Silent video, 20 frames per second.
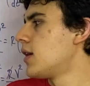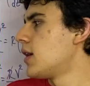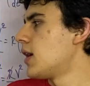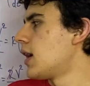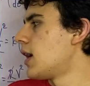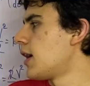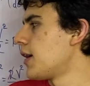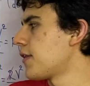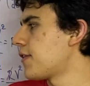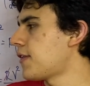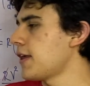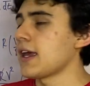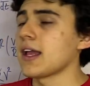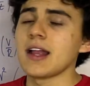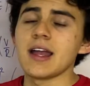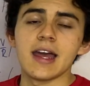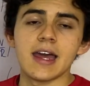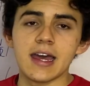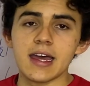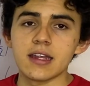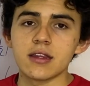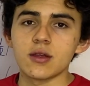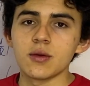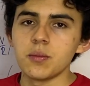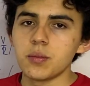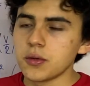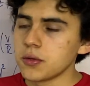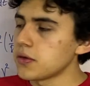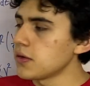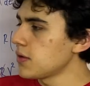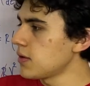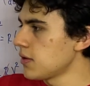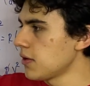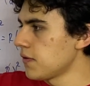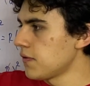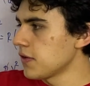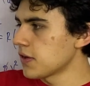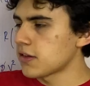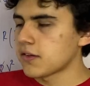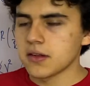theta hat component
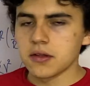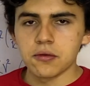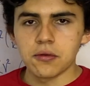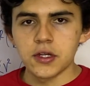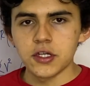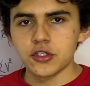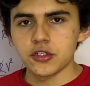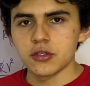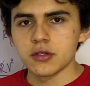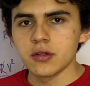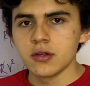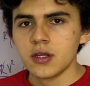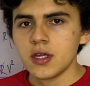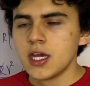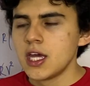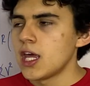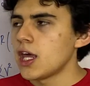of acceleration.